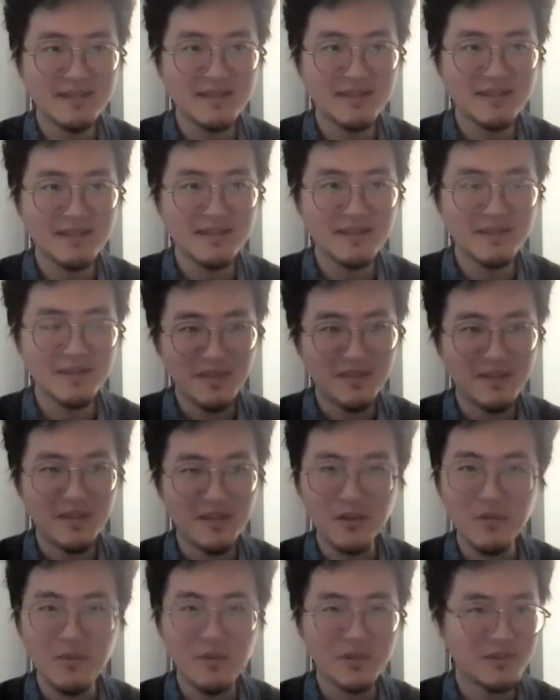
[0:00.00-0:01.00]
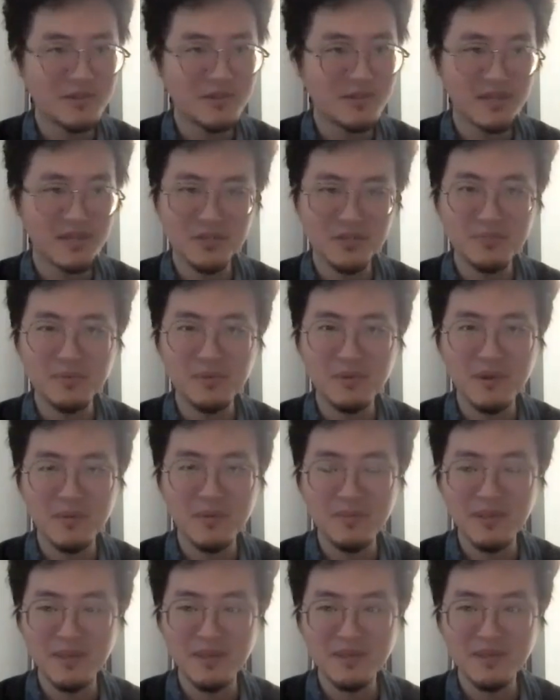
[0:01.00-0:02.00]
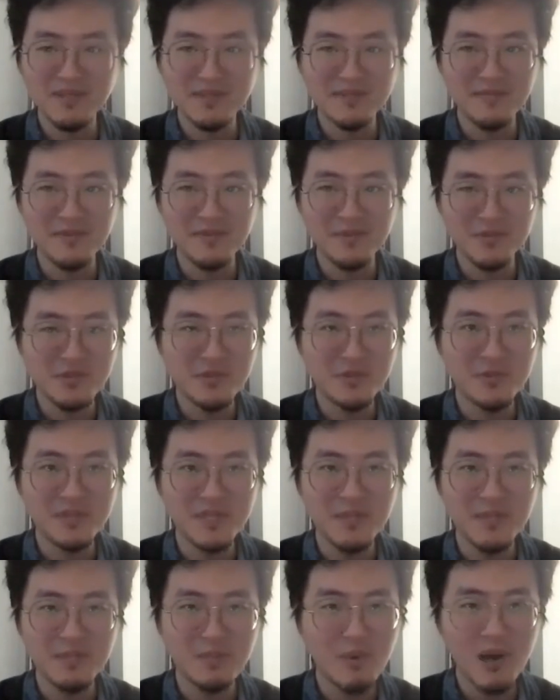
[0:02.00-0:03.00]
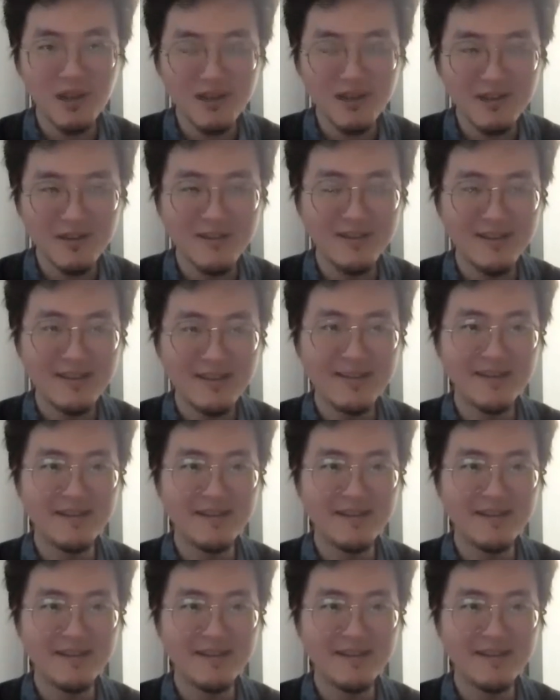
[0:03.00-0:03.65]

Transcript: that they don't want to touch pu'er because it feels too deep water,